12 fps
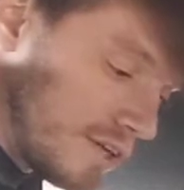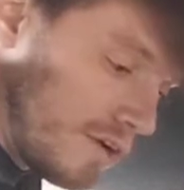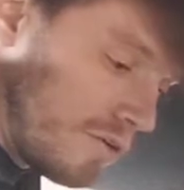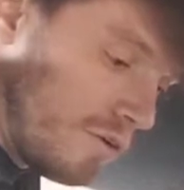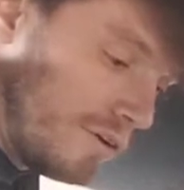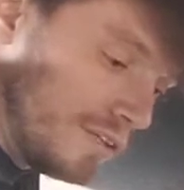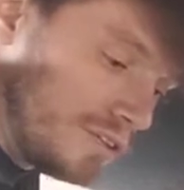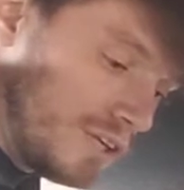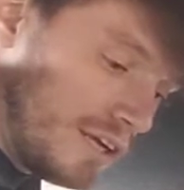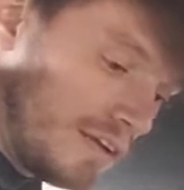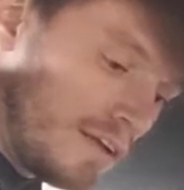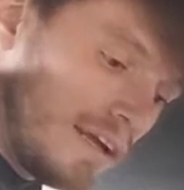So on the
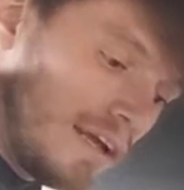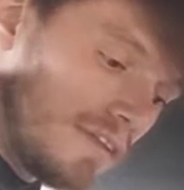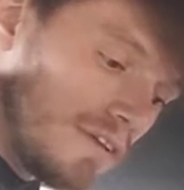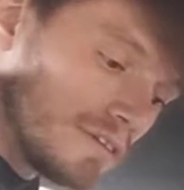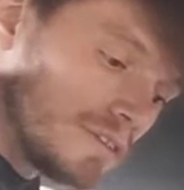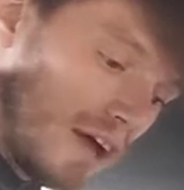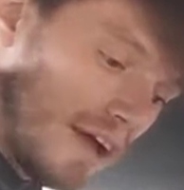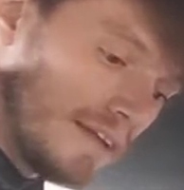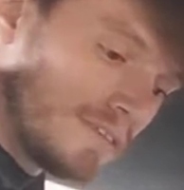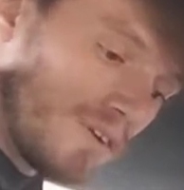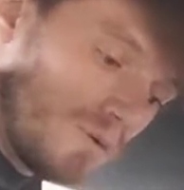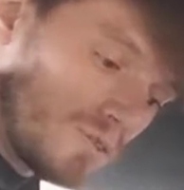GED, there's
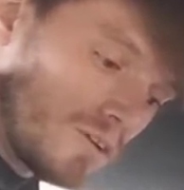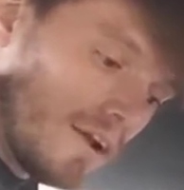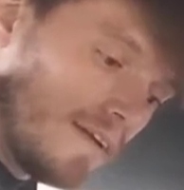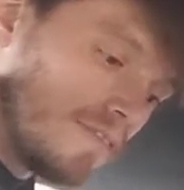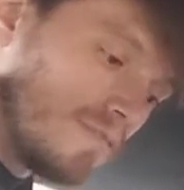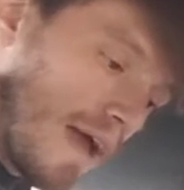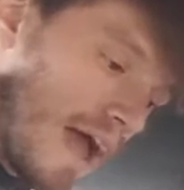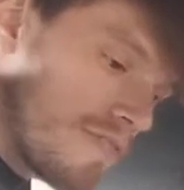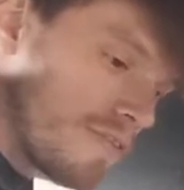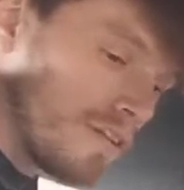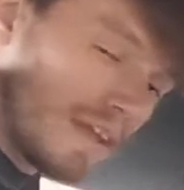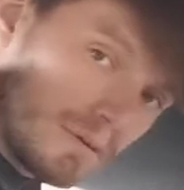science, social studies,
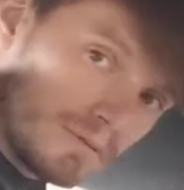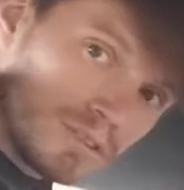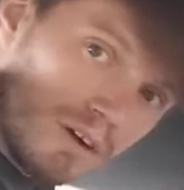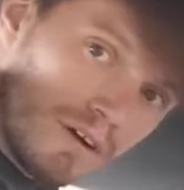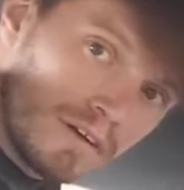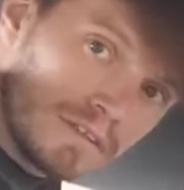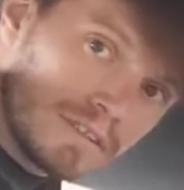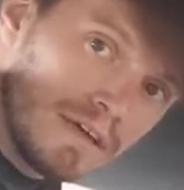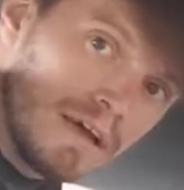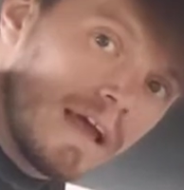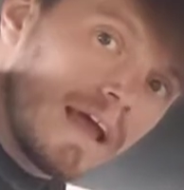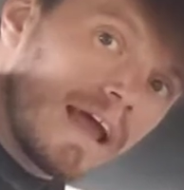math, and language arts,
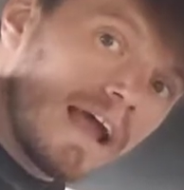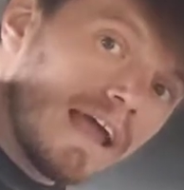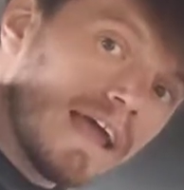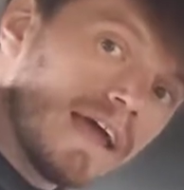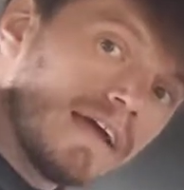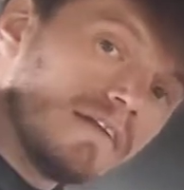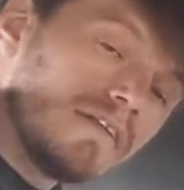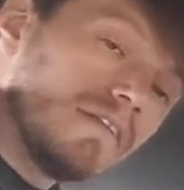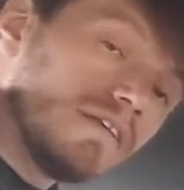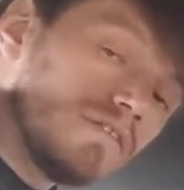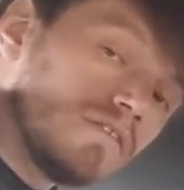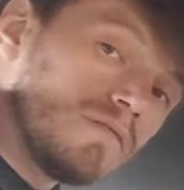and
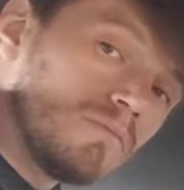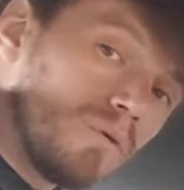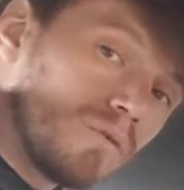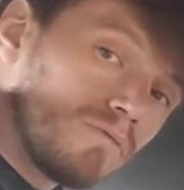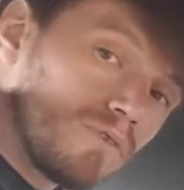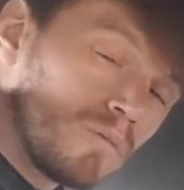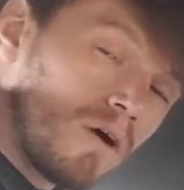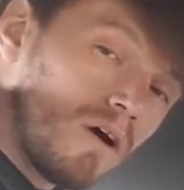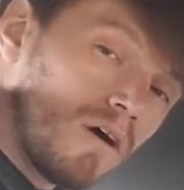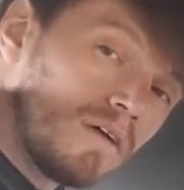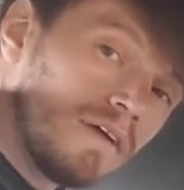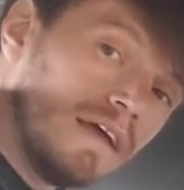this is important for them
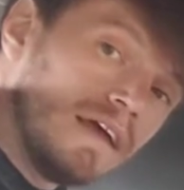all.